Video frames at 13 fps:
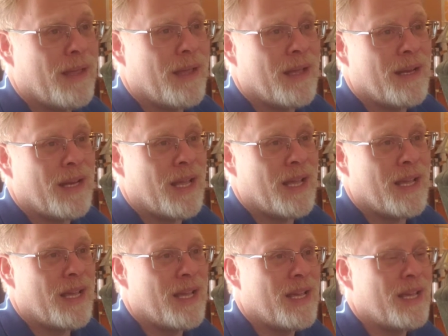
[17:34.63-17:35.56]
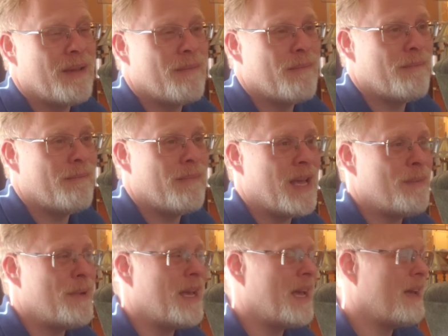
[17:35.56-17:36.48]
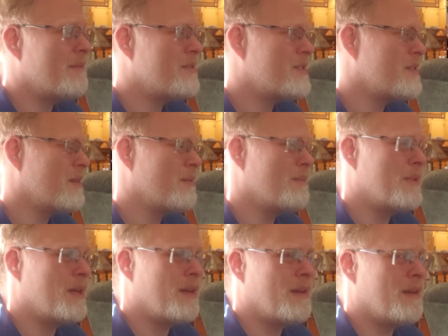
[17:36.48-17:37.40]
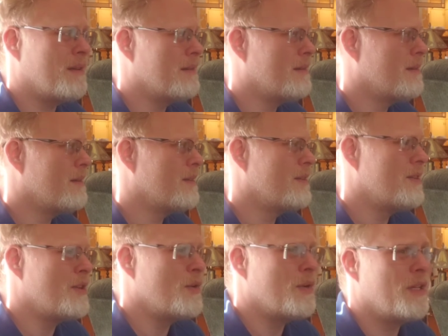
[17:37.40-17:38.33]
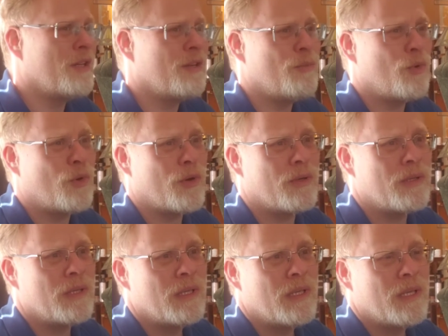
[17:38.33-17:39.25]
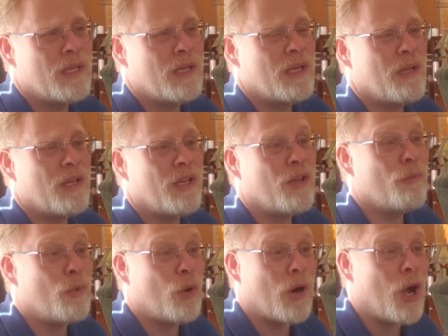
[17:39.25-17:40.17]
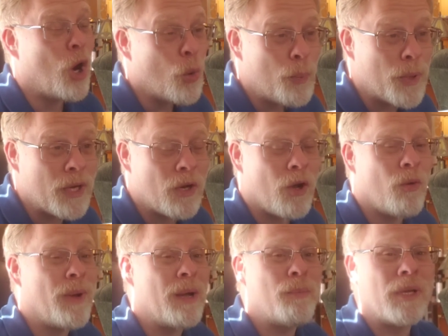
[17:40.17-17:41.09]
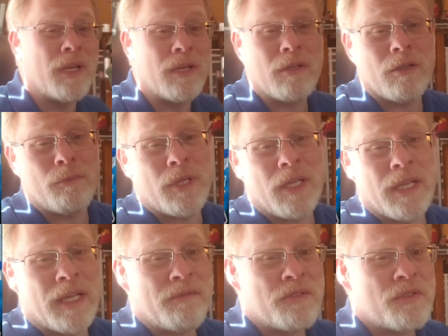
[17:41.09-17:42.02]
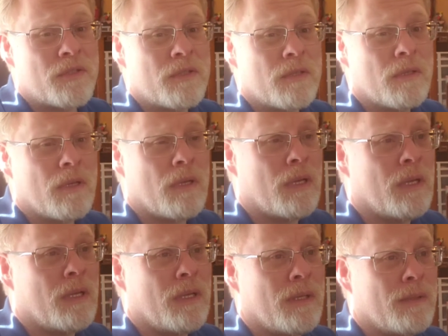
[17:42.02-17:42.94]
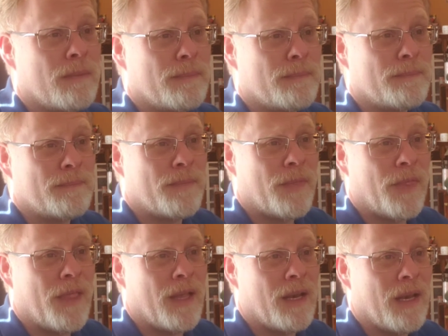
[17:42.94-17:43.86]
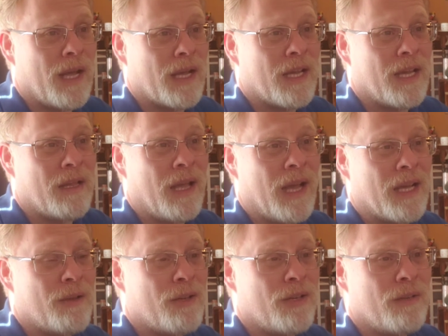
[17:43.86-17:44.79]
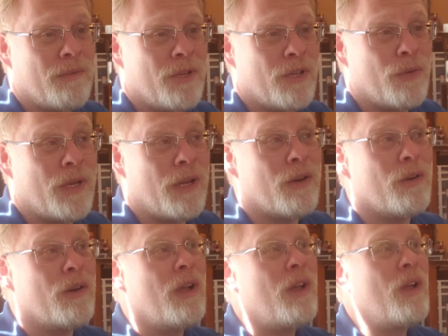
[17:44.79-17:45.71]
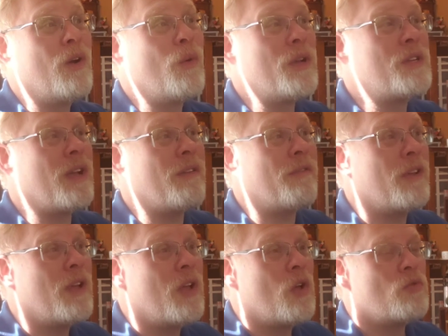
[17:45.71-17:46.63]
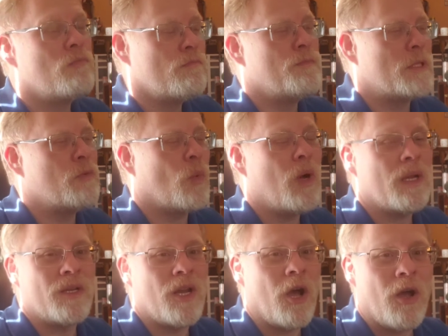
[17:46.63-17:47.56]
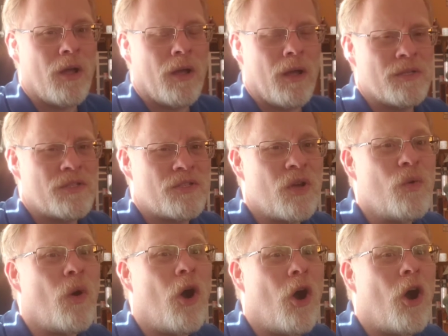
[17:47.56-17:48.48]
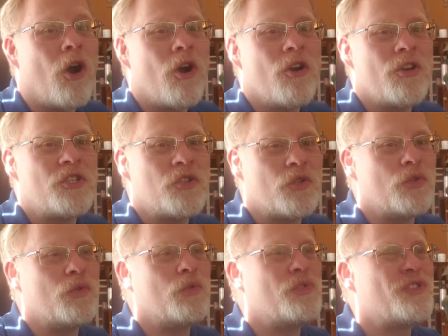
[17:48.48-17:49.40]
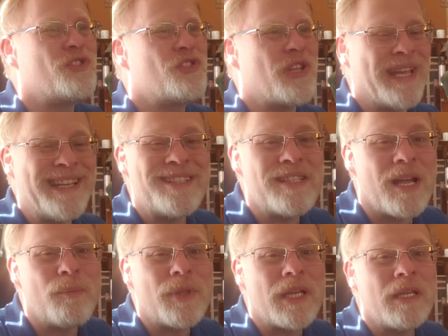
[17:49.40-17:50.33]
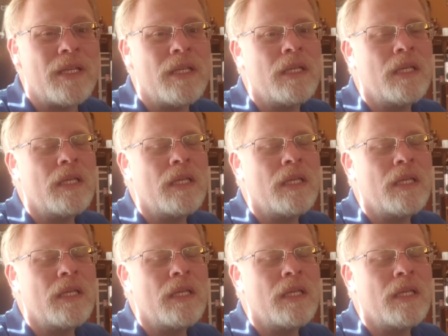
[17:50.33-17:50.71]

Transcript: and maybe have some, uh, do a little more, a little more open on my political beliefs um, than I can I can do here, which I've been wanting so hard to say something,